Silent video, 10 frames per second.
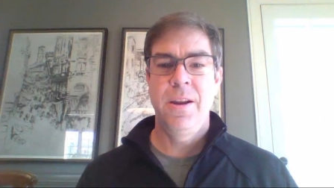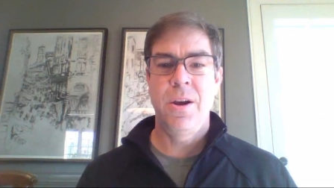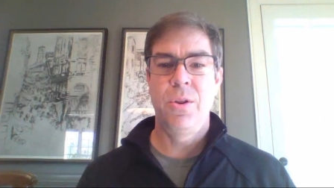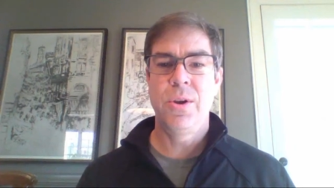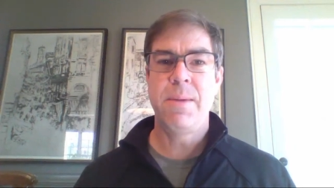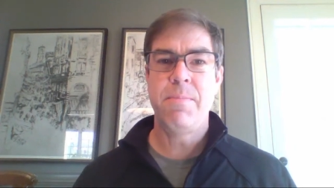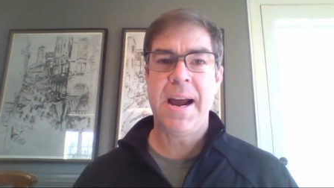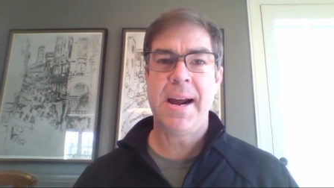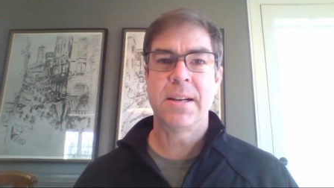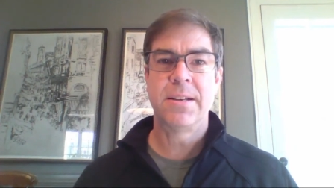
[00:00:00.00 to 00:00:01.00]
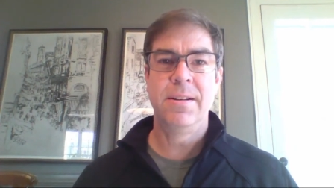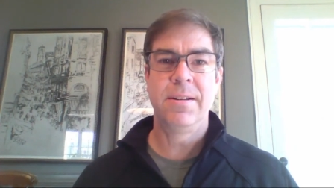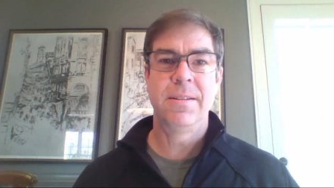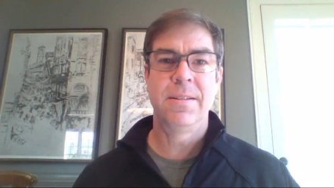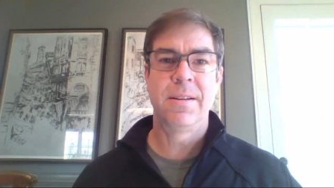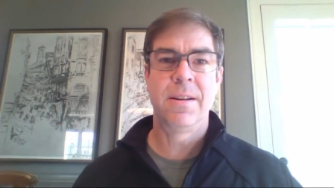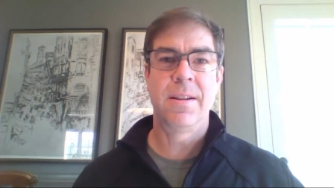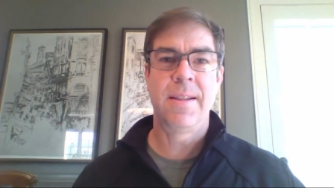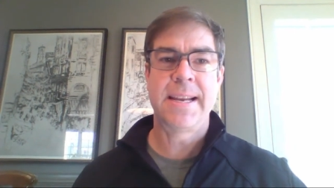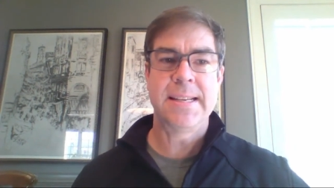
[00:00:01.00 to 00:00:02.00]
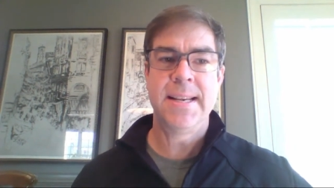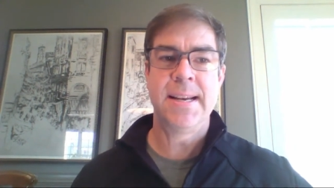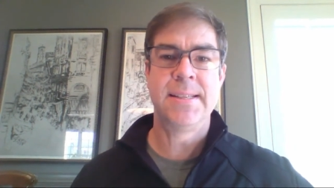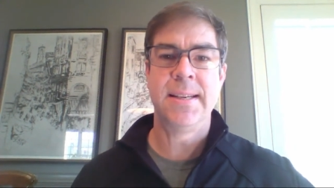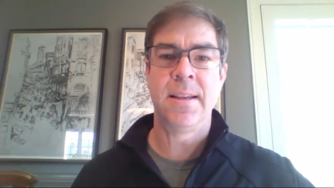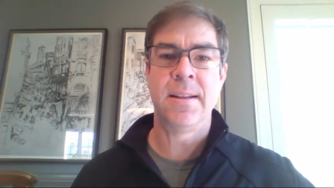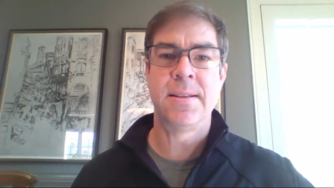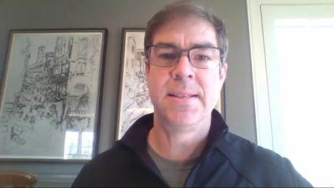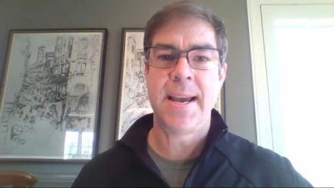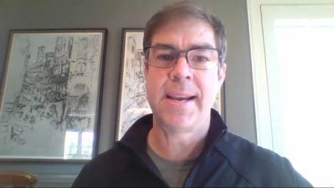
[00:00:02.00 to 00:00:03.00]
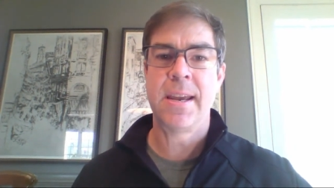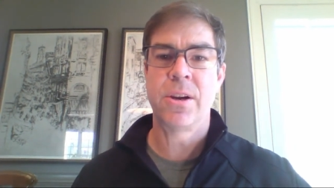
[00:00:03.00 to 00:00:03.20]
You know, looking back, like it says in 2